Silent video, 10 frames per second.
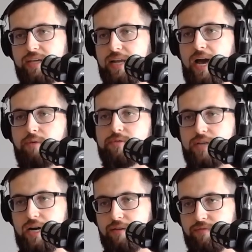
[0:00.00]
to get
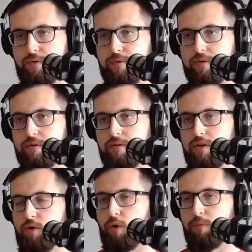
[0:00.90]
outside of your
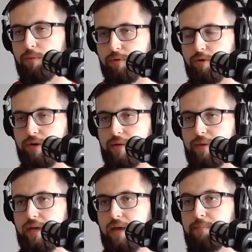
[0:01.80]
normal
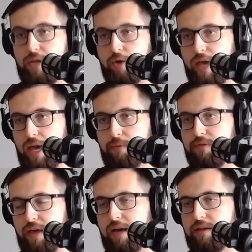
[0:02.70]
programming and being okay
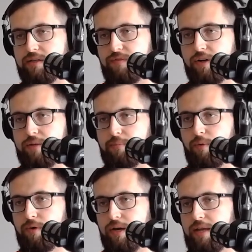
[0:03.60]
with that is very
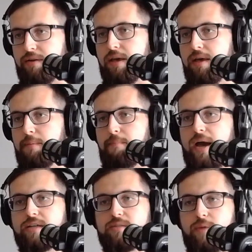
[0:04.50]
important in
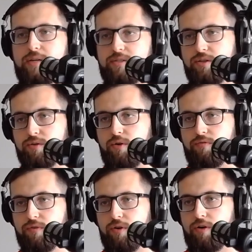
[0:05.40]
maximizing your
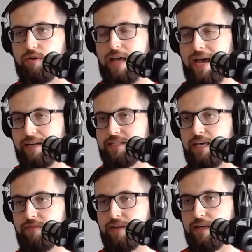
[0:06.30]
overall
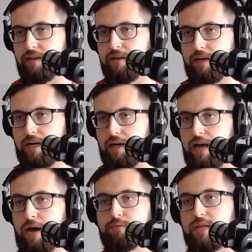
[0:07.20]
activity
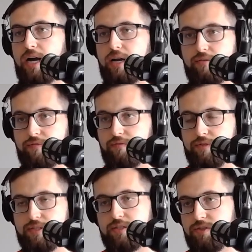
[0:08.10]
outside of
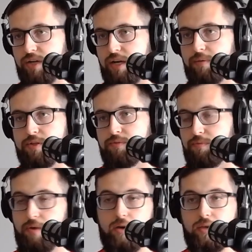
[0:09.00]
resistance training. Because
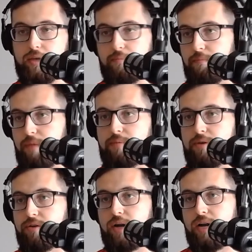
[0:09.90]
again, maybe
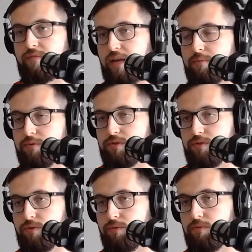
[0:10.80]
you're not even able
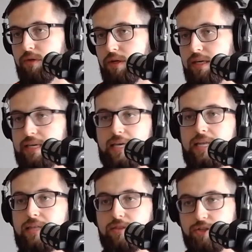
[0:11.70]
to get
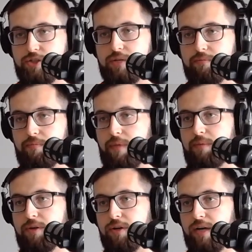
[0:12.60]
in the gym.
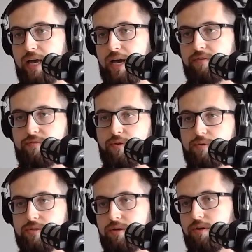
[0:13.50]
Maybe you're going to have to
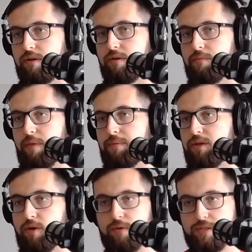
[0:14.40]
focus on maybe
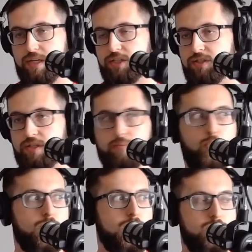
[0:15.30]
yoga sessions in the
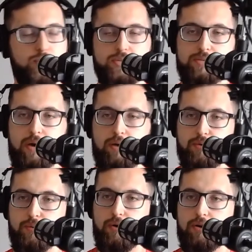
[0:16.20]
morning, doing some
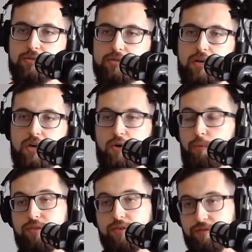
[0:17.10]
outdoor walks
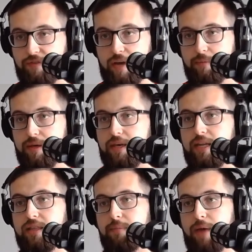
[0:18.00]
with your family,
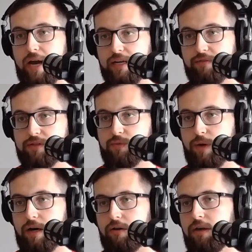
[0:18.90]
getting them active as
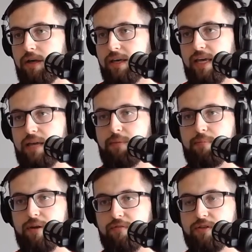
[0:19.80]
well can be
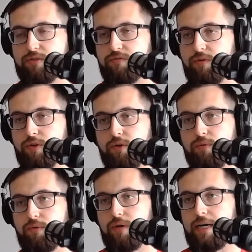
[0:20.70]
beneficial for
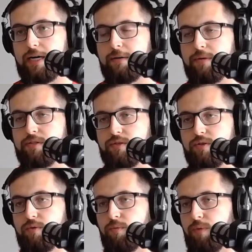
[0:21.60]
you. And
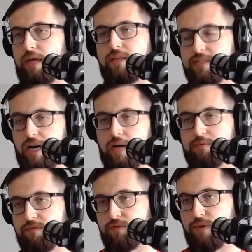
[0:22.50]
so in these
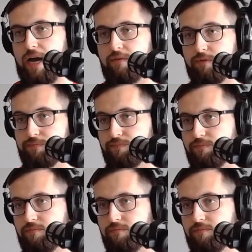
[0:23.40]
times of travel,